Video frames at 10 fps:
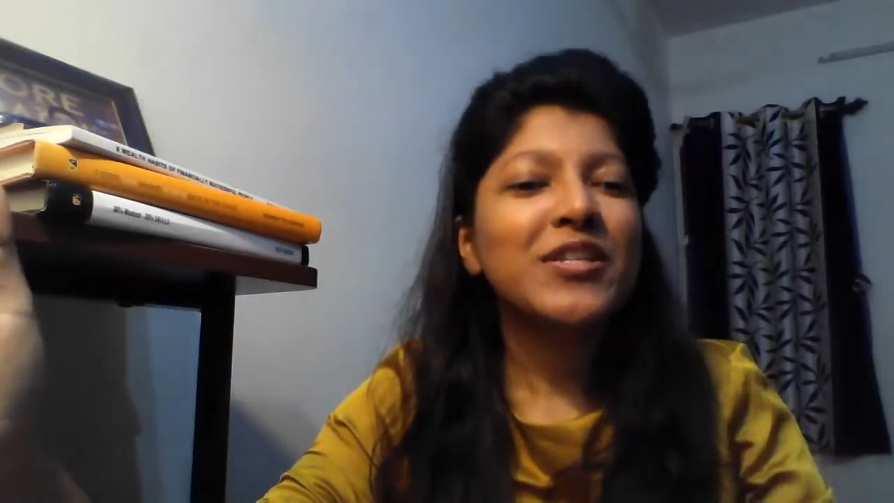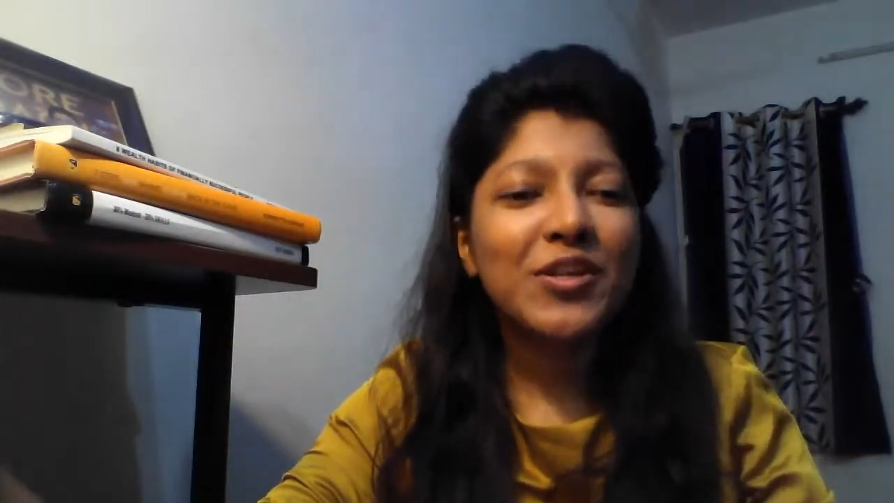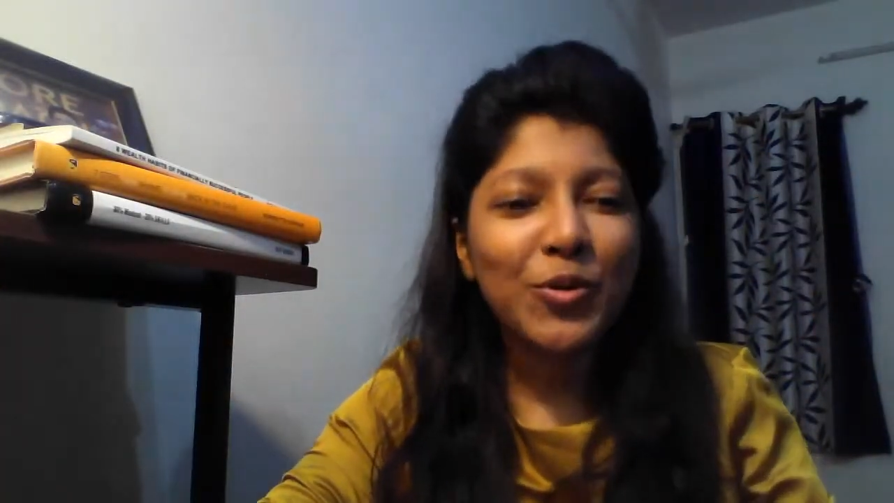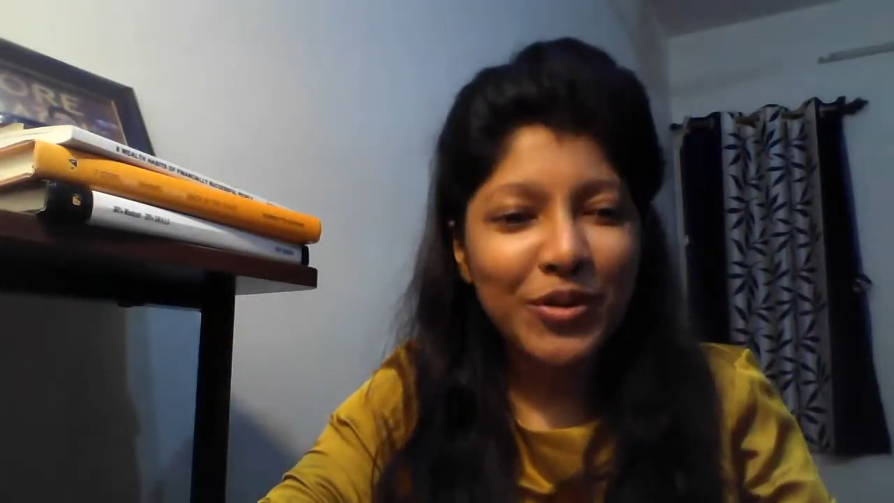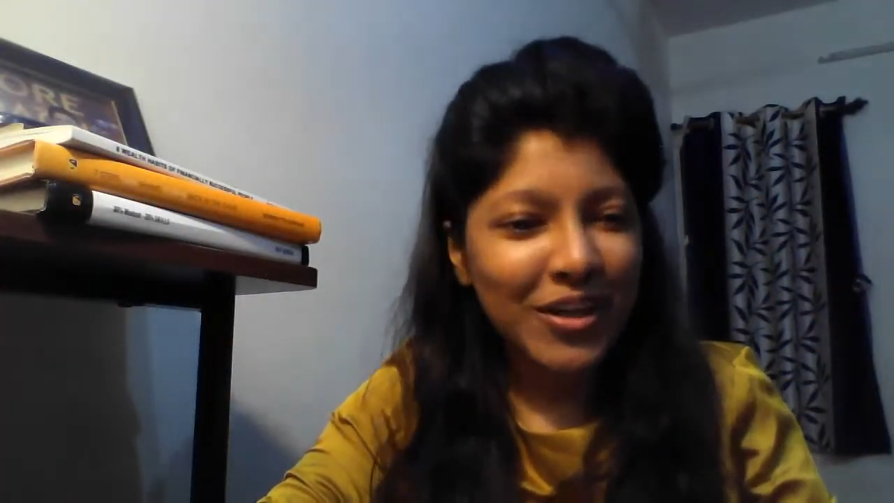
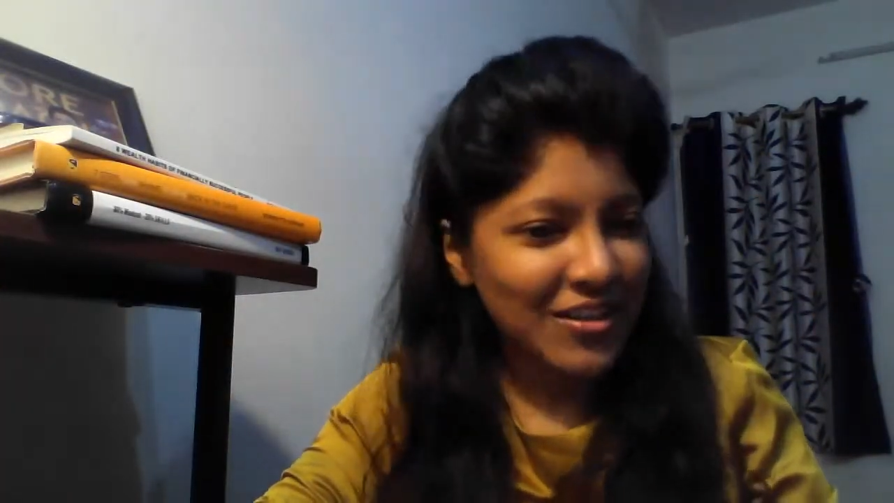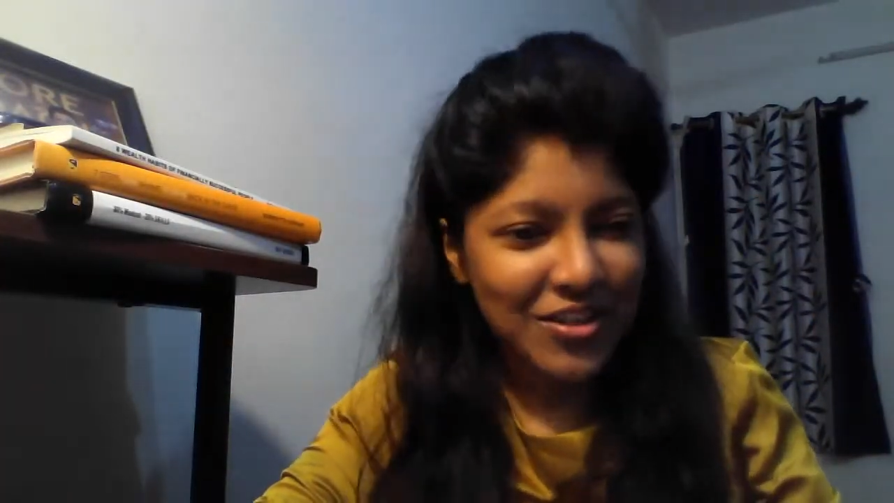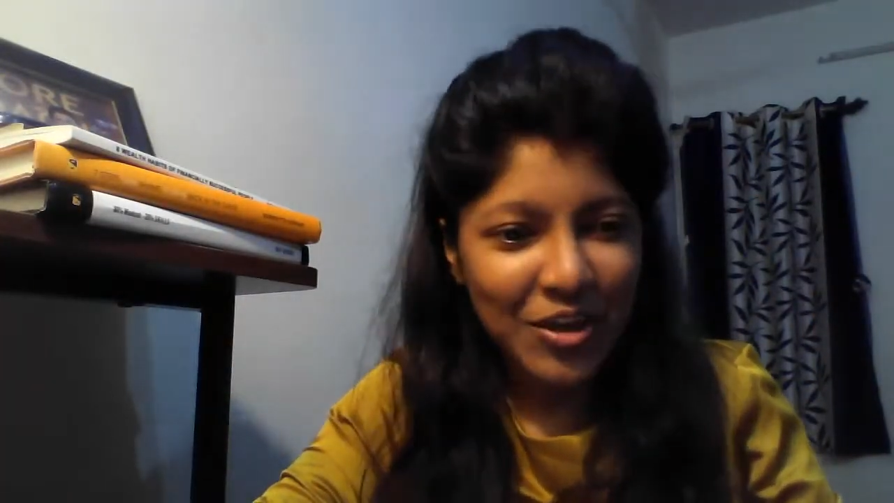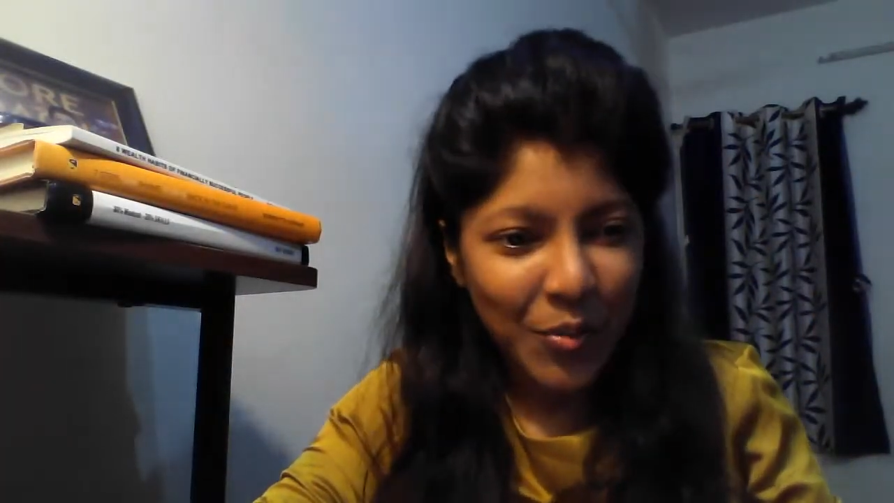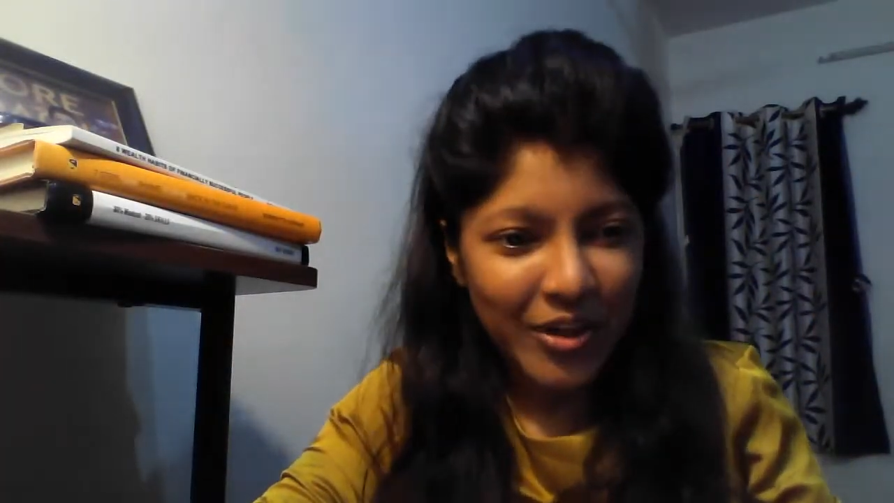ignore the
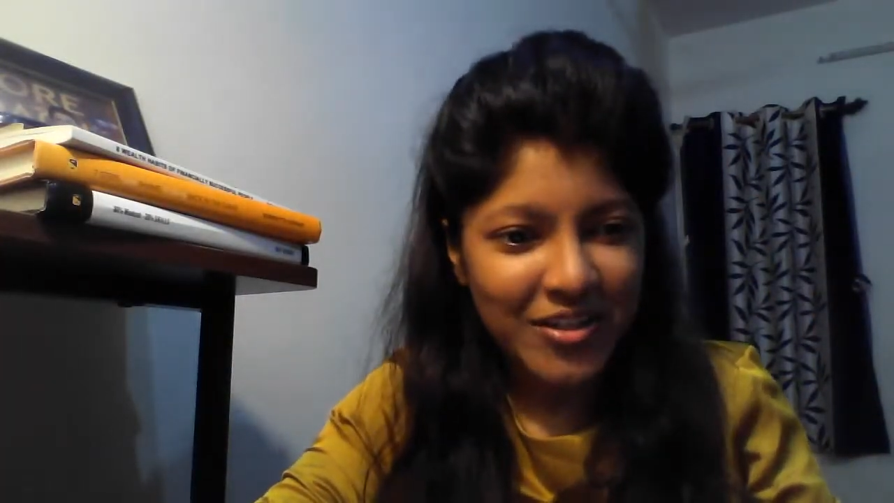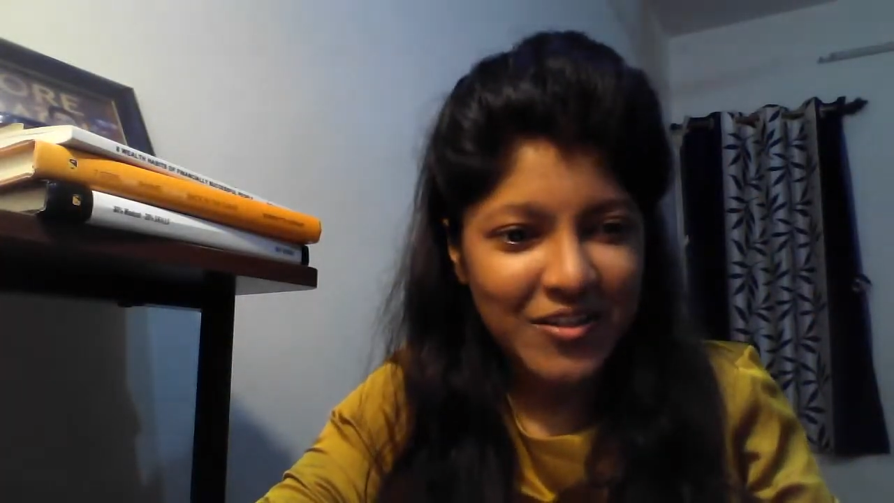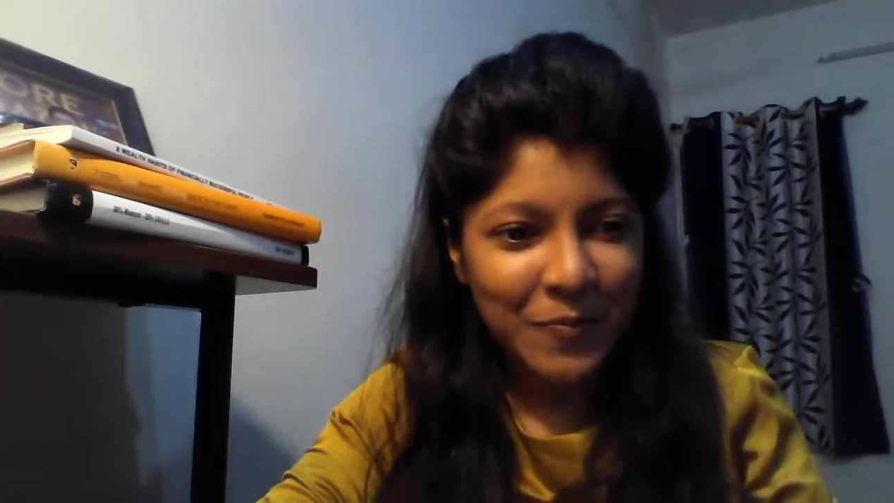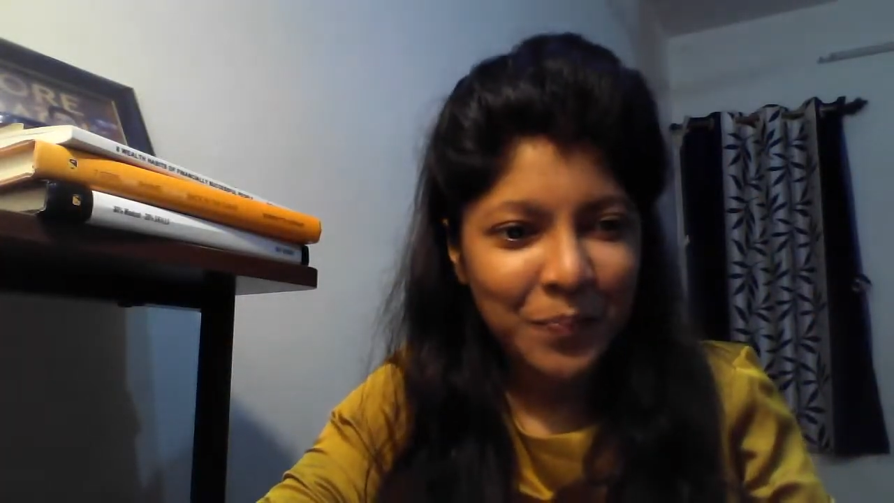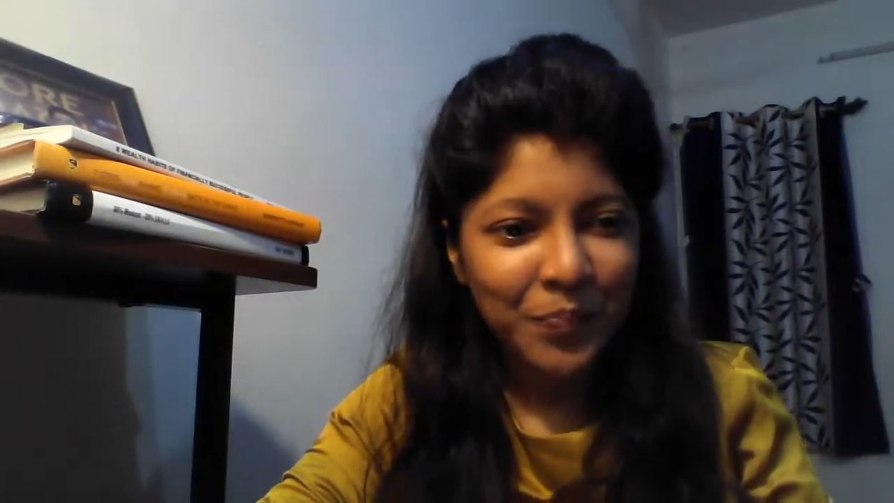
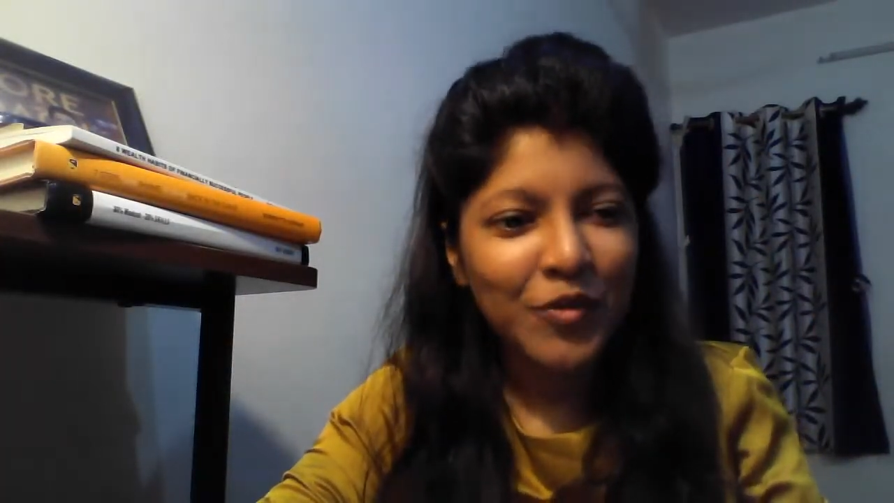consequence.